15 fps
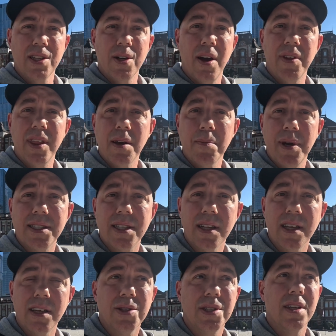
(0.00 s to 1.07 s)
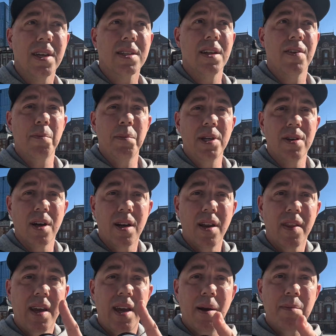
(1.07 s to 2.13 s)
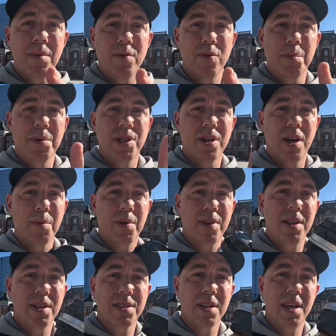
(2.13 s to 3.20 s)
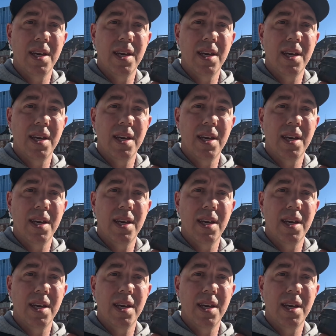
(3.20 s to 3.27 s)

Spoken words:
So everything basically you see except for me talking with the camera will be shot with this